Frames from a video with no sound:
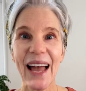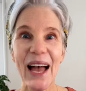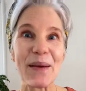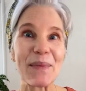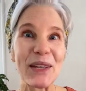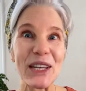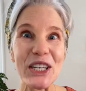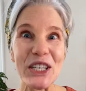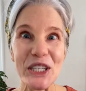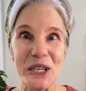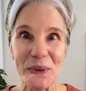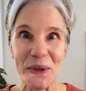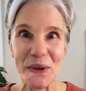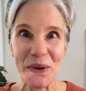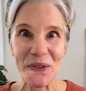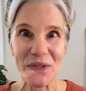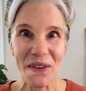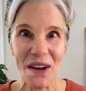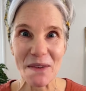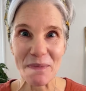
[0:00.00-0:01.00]
I'm going to share with you a
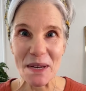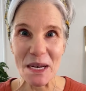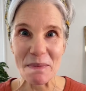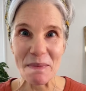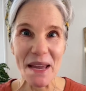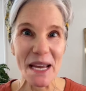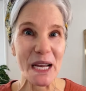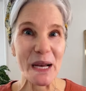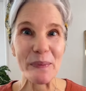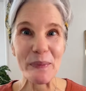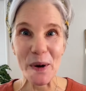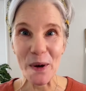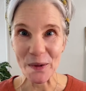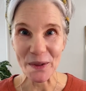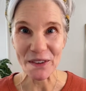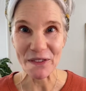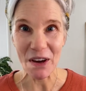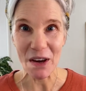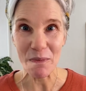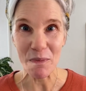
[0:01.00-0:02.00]
five minute makeup, only
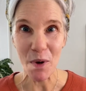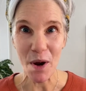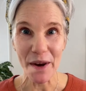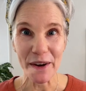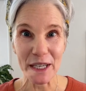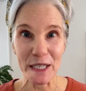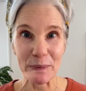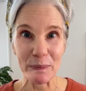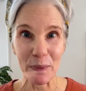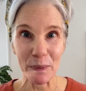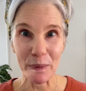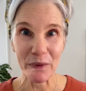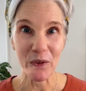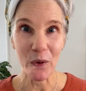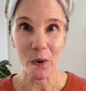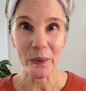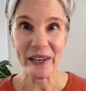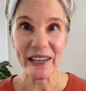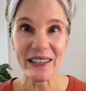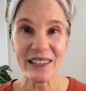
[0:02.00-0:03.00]
five products, but before
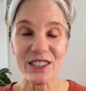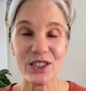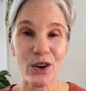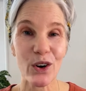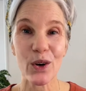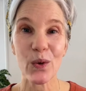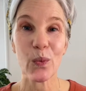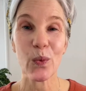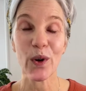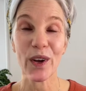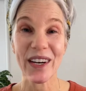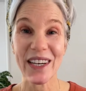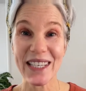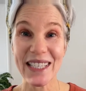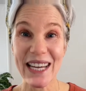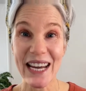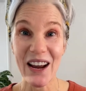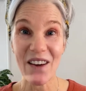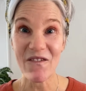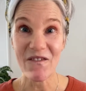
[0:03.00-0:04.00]
we get started, we're going to
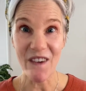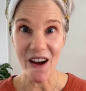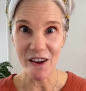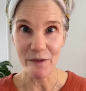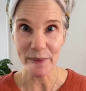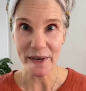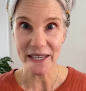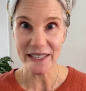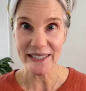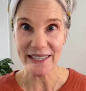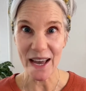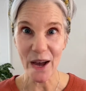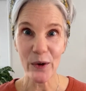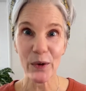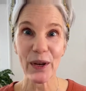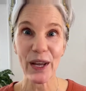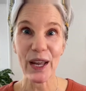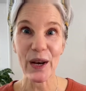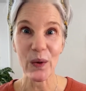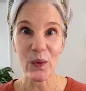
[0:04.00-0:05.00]
take five minutes out
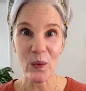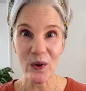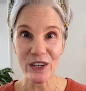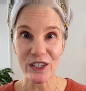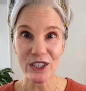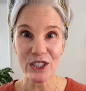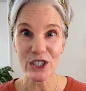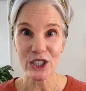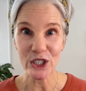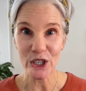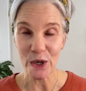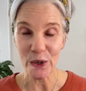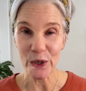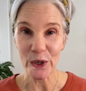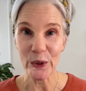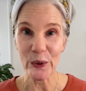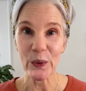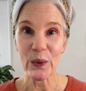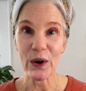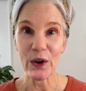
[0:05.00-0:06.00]
and I want to show
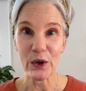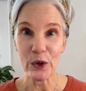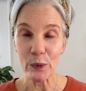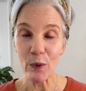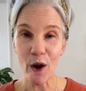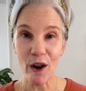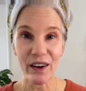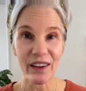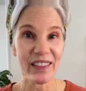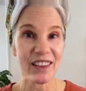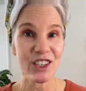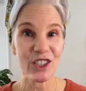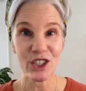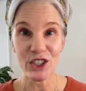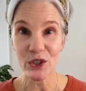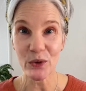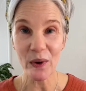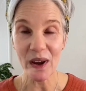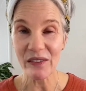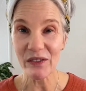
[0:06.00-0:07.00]
you a new product that just
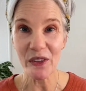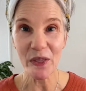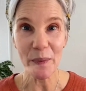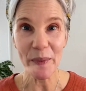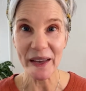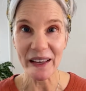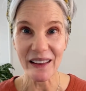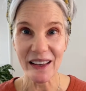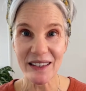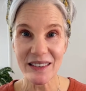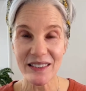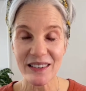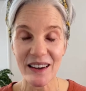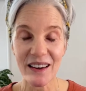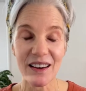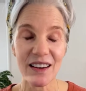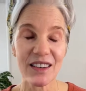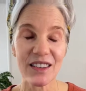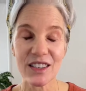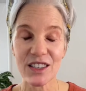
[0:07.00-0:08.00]
arrived in the mail last
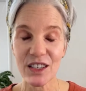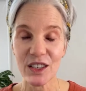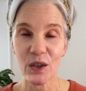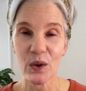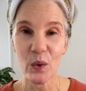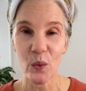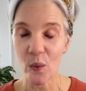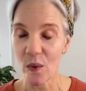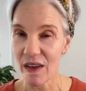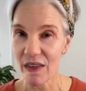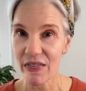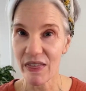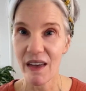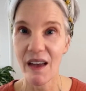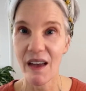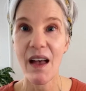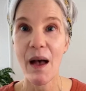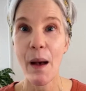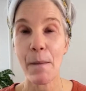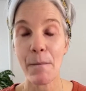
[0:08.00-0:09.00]
night to deal with
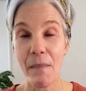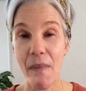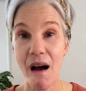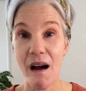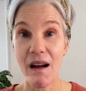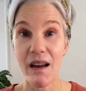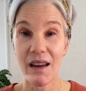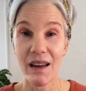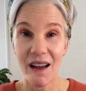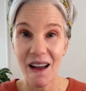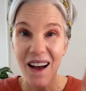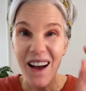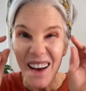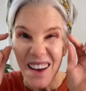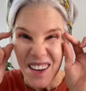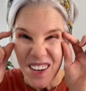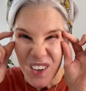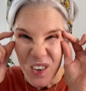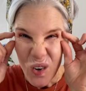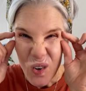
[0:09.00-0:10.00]
my
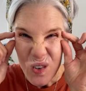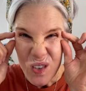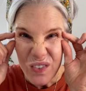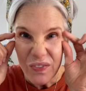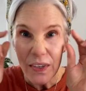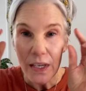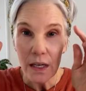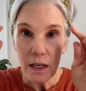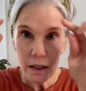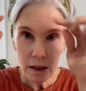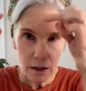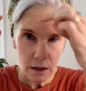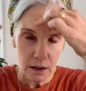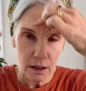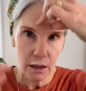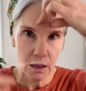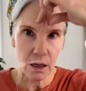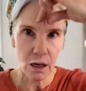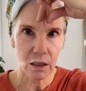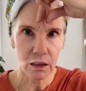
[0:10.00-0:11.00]
crow's feet,
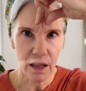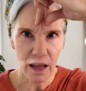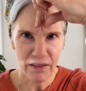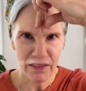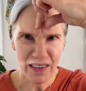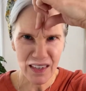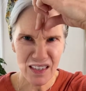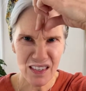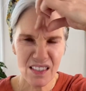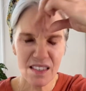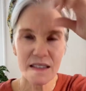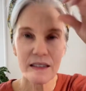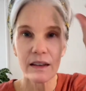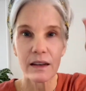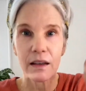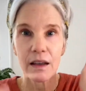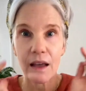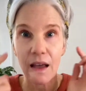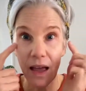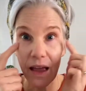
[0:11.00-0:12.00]
11s,
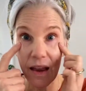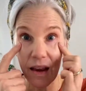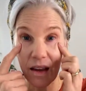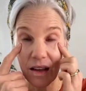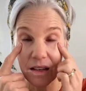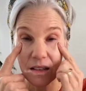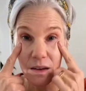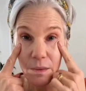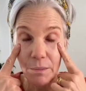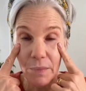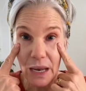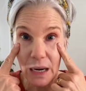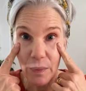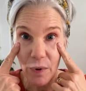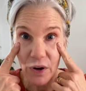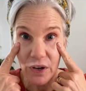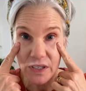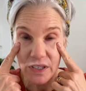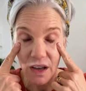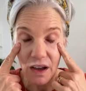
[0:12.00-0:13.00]
and
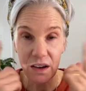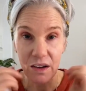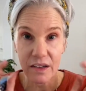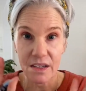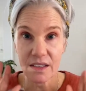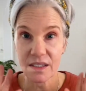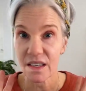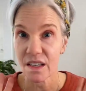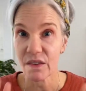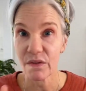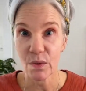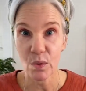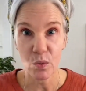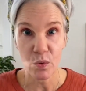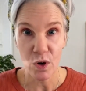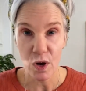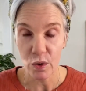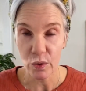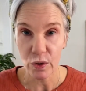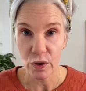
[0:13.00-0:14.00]
menopause eyes. If you
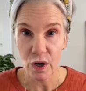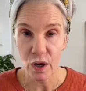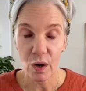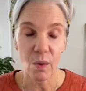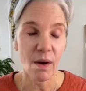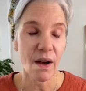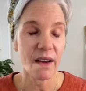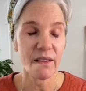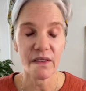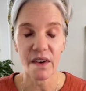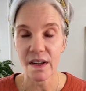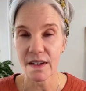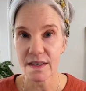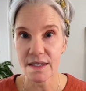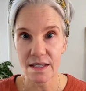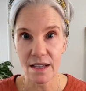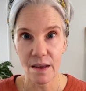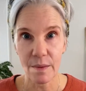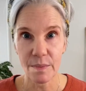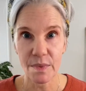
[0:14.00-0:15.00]
know, you know, I have not
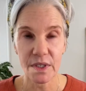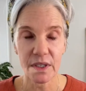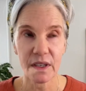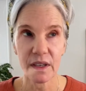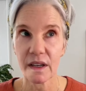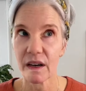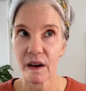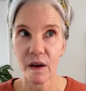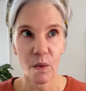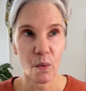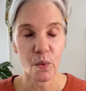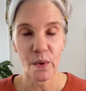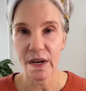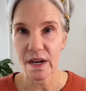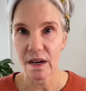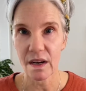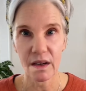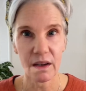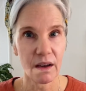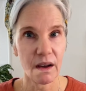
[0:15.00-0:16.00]
slept in a
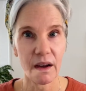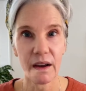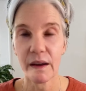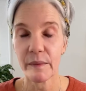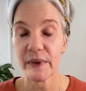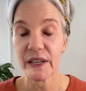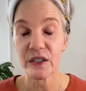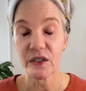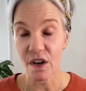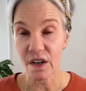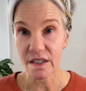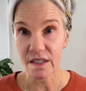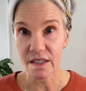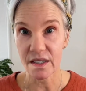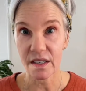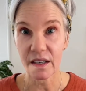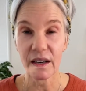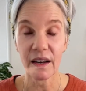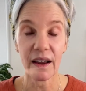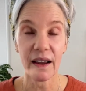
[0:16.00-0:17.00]
week. I am
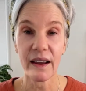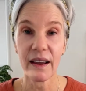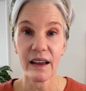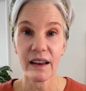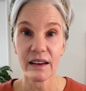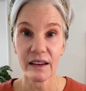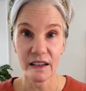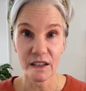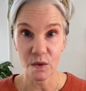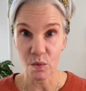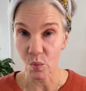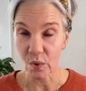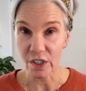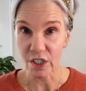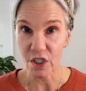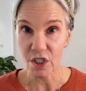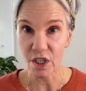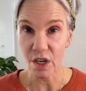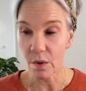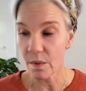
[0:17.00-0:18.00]
exhausted and it's really
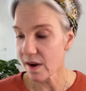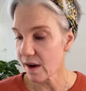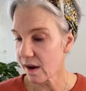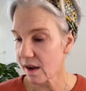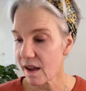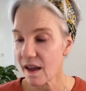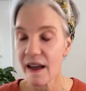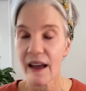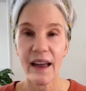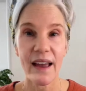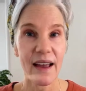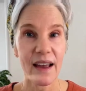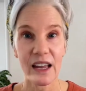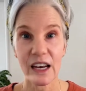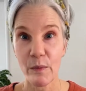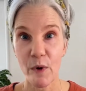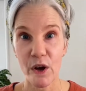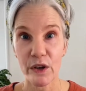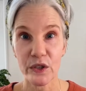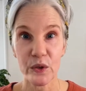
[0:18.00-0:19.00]
showing. And I'm
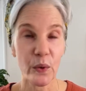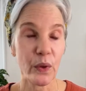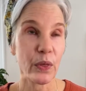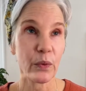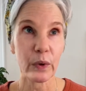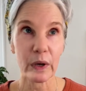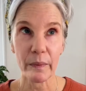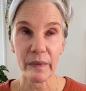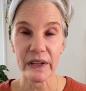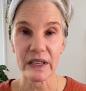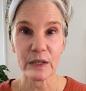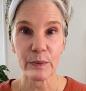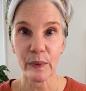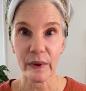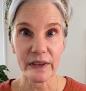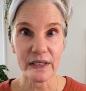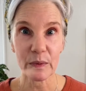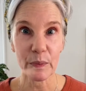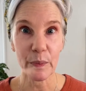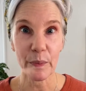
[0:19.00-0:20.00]
also three months
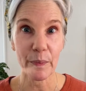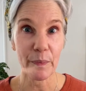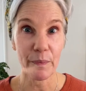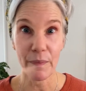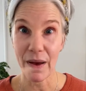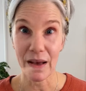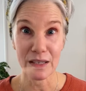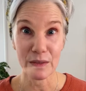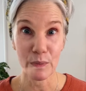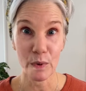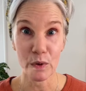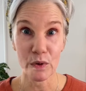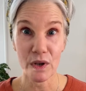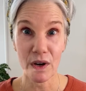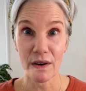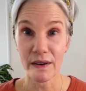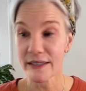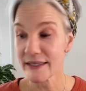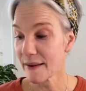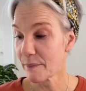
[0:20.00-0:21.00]
plus past Botox.